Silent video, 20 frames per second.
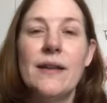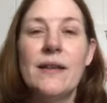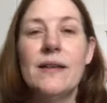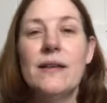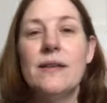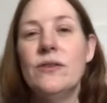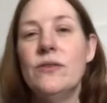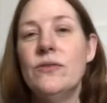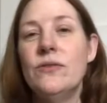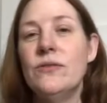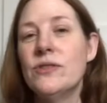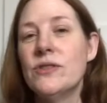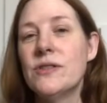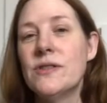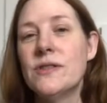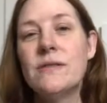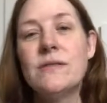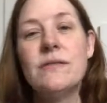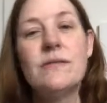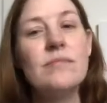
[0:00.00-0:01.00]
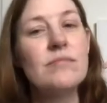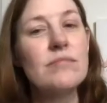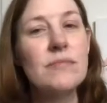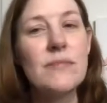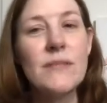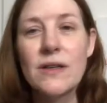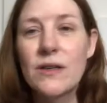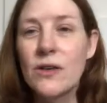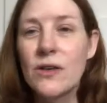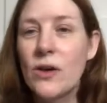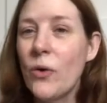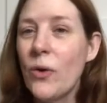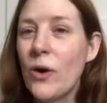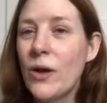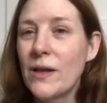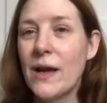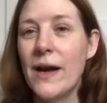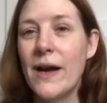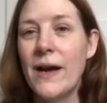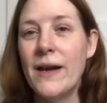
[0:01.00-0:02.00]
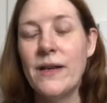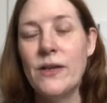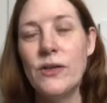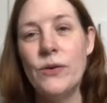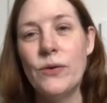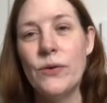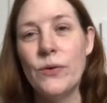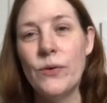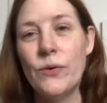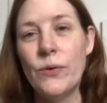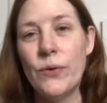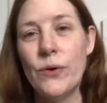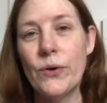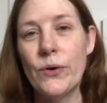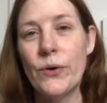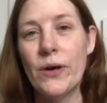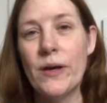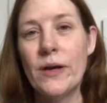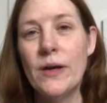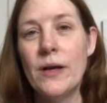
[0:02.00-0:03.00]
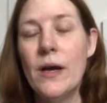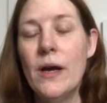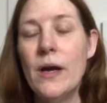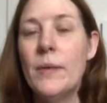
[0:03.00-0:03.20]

and then you just go online and you can order it.